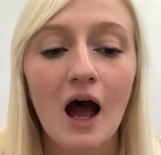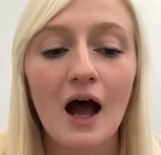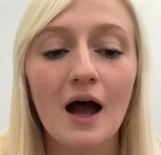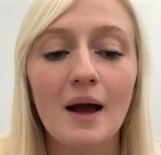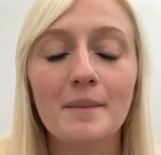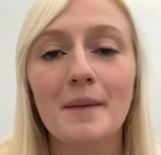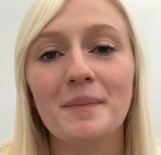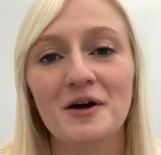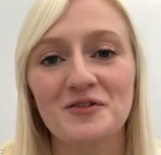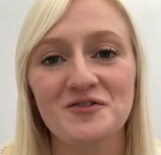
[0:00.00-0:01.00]

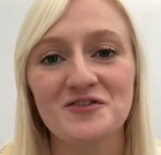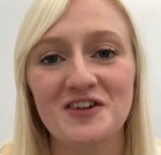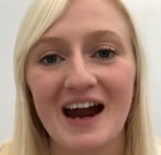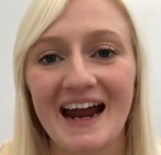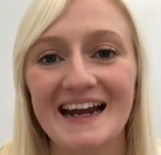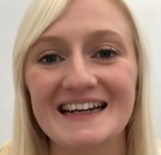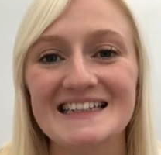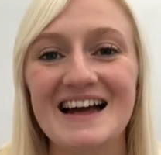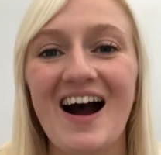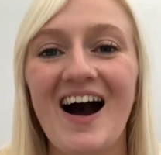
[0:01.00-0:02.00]

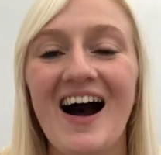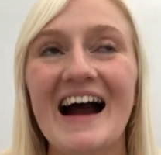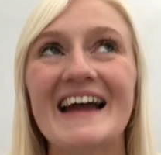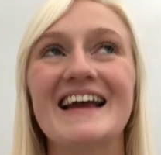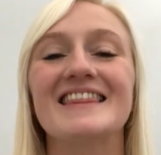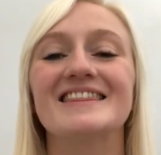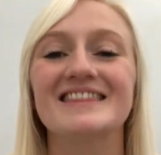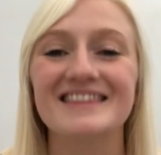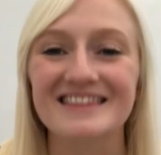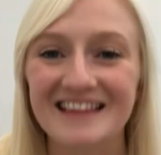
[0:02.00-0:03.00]
Parade. I
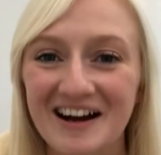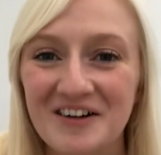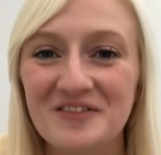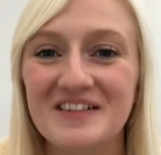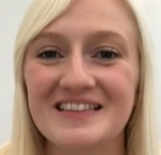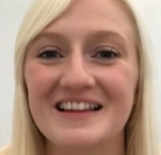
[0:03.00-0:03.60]
love